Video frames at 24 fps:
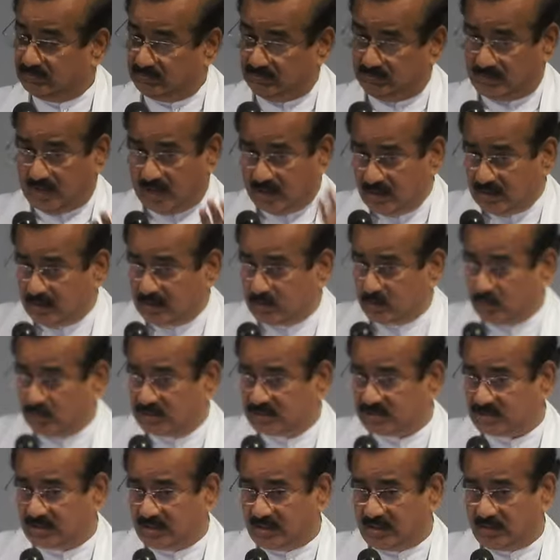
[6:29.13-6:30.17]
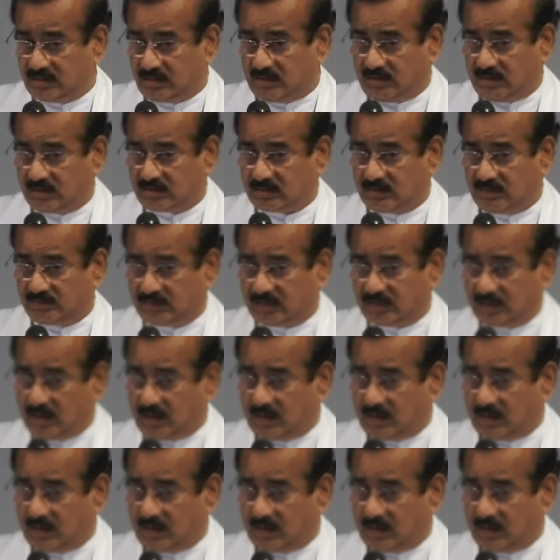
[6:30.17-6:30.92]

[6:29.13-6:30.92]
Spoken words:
none could see the Ark of the